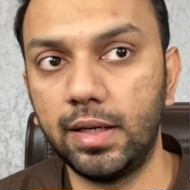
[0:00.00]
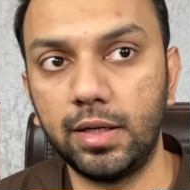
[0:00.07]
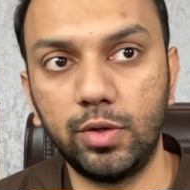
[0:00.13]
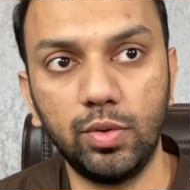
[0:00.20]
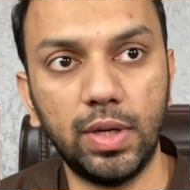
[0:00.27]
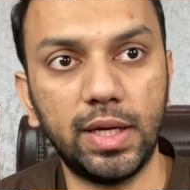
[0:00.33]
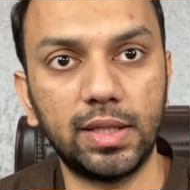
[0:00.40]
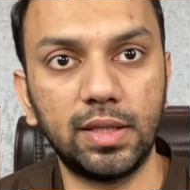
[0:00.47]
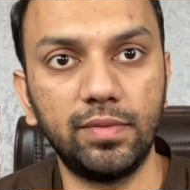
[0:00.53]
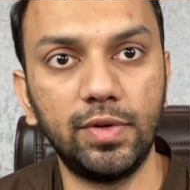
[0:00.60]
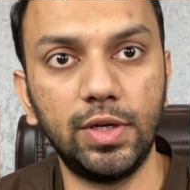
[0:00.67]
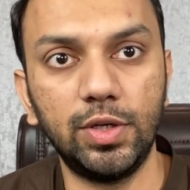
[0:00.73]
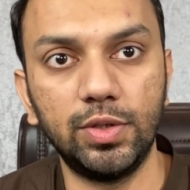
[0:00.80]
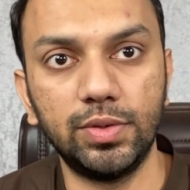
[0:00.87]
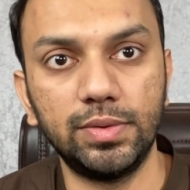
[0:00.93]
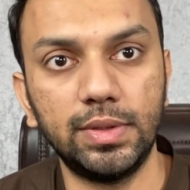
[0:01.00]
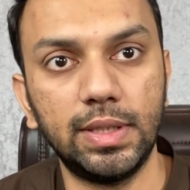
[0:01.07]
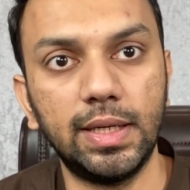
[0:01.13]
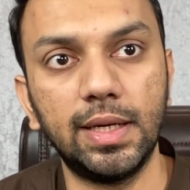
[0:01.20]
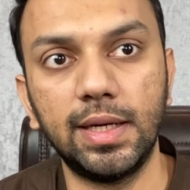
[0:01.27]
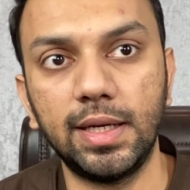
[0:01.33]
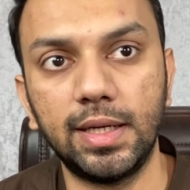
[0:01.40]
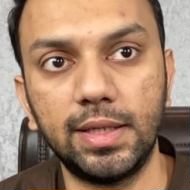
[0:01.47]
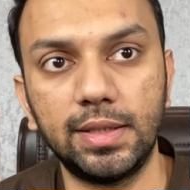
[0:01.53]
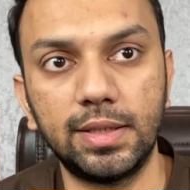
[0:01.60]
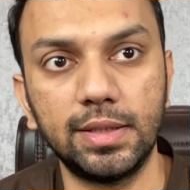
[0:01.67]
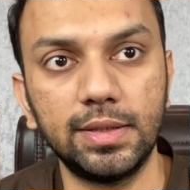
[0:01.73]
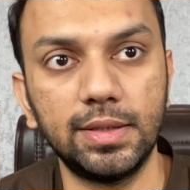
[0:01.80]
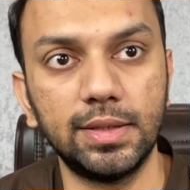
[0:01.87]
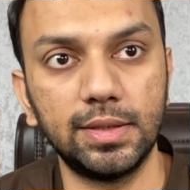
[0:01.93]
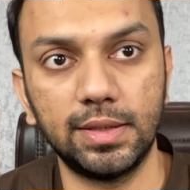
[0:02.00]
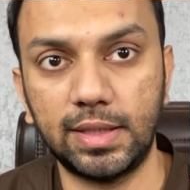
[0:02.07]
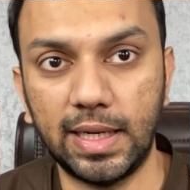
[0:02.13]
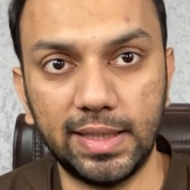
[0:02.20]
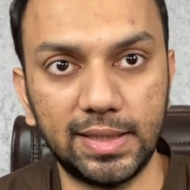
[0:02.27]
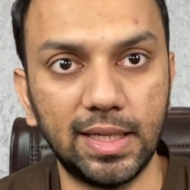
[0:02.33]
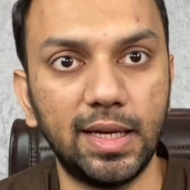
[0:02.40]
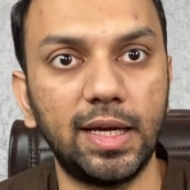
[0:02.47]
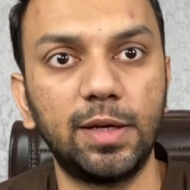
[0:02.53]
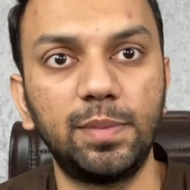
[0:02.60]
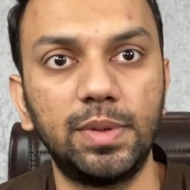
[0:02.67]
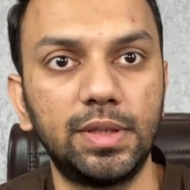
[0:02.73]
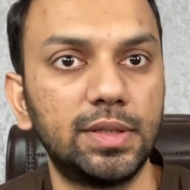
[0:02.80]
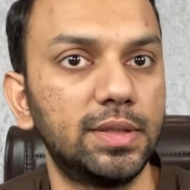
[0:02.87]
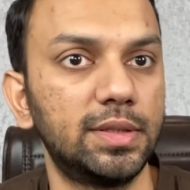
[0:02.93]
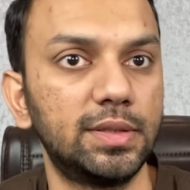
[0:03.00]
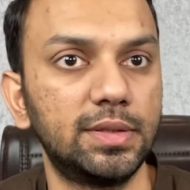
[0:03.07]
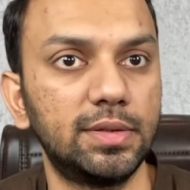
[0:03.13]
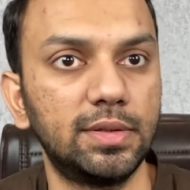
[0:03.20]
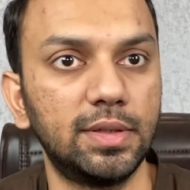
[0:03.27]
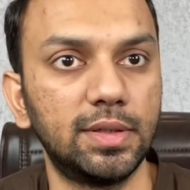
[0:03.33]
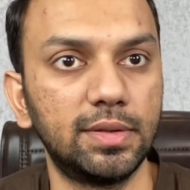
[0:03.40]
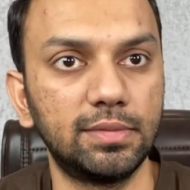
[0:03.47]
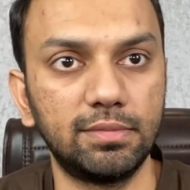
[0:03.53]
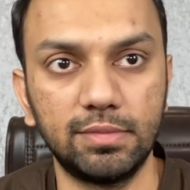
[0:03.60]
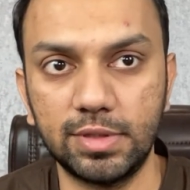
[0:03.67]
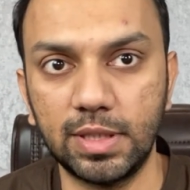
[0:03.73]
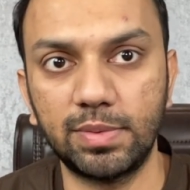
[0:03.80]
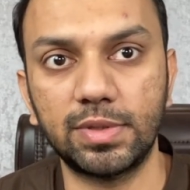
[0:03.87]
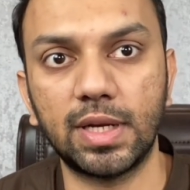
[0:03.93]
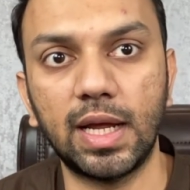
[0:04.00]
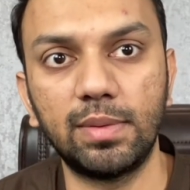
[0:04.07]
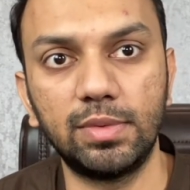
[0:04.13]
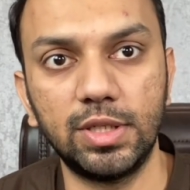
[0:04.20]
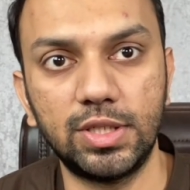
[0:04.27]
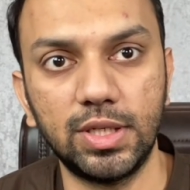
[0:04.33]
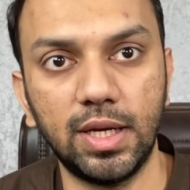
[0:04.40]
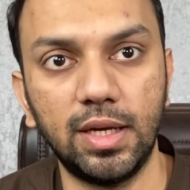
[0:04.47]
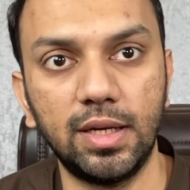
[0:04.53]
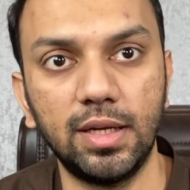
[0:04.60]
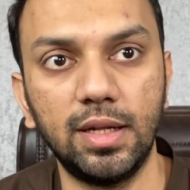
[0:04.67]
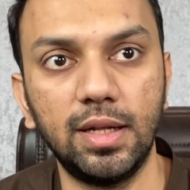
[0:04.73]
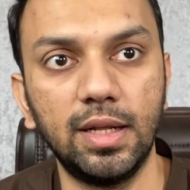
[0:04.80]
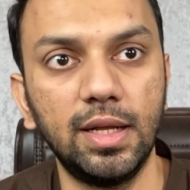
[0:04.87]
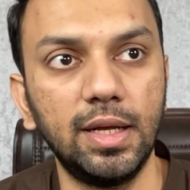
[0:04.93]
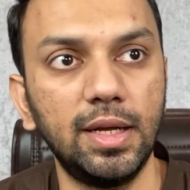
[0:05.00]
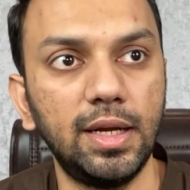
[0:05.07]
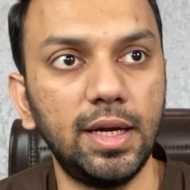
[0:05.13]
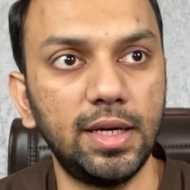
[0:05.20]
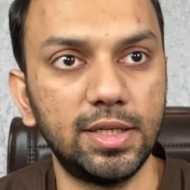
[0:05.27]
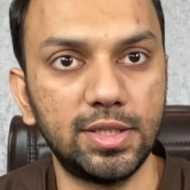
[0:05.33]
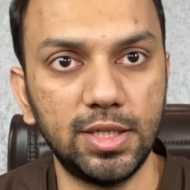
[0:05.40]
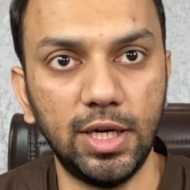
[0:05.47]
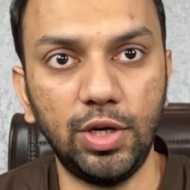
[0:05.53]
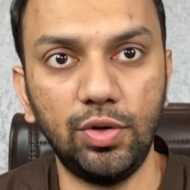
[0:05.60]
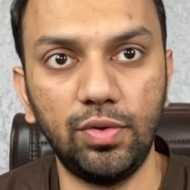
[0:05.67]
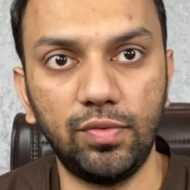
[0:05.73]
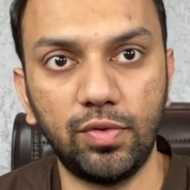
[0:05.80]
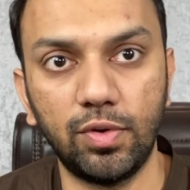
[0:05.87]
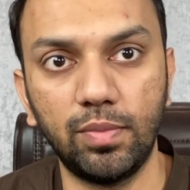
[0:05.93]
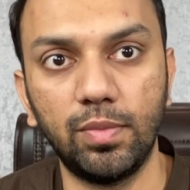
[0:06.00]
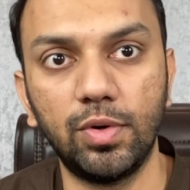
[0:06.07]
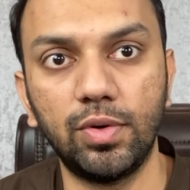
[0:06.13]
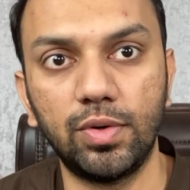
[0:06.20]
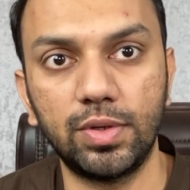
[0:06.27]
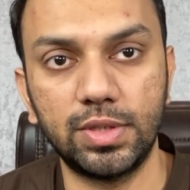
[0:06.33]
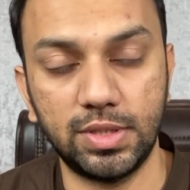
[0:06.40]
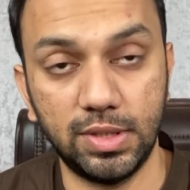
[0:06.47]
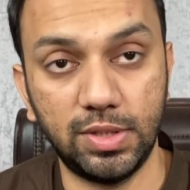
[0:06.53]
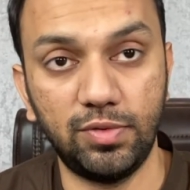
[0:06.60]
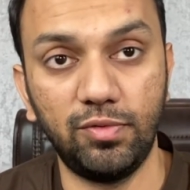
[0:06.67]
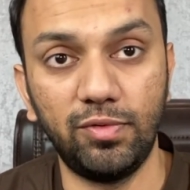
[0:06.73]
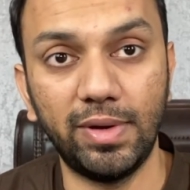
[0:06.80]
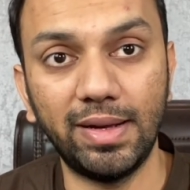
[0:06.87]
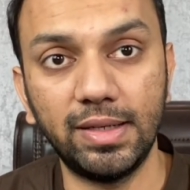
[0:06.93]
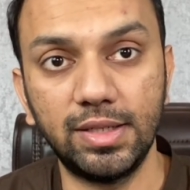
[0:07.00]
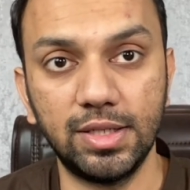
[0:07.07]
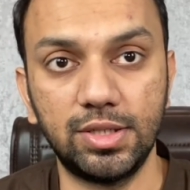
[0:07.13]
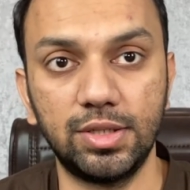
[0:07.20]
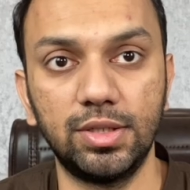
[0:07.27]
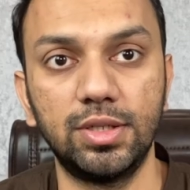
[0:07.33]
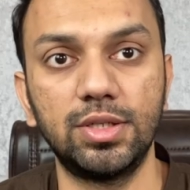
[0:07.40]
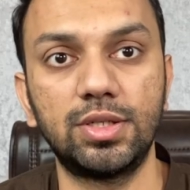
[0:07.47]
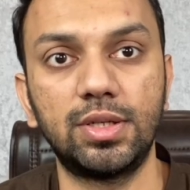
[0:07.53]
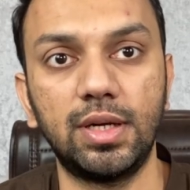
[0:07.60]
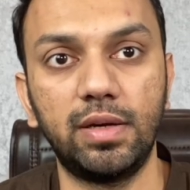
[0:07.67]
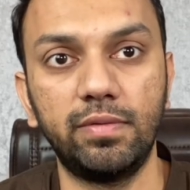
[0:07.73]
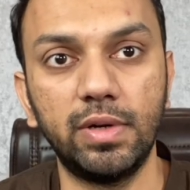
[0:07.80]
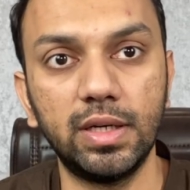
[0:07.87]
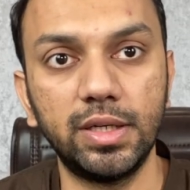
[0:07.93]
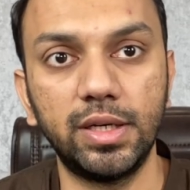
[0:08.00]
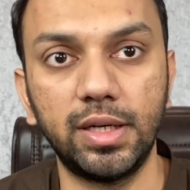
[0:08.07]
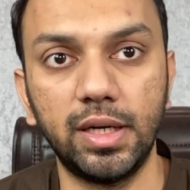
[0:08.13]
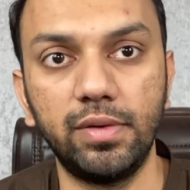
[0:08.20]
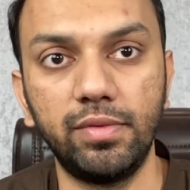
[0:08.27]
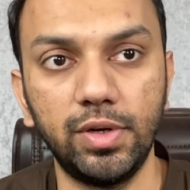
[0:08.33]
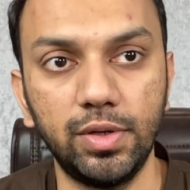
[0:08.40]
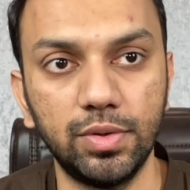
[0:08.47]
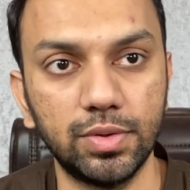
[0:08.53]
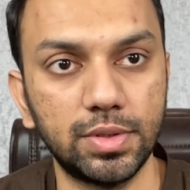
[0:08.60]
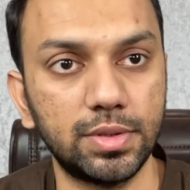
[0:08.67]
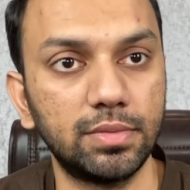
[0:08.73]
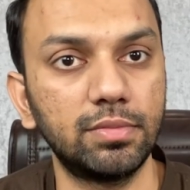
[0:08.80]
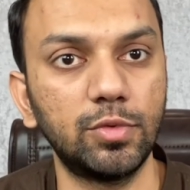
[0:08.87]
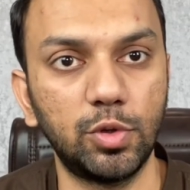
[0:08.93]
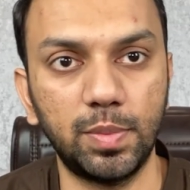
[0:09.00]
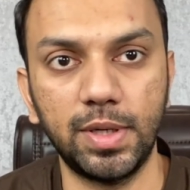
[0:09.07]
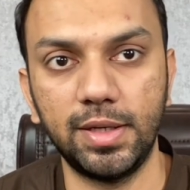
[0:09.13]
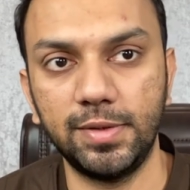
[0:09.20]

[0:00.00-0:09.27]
Do like the video and click the like button, subscribe the channel, and stay tuned for more such well researched and well detailed videos. Goodbye.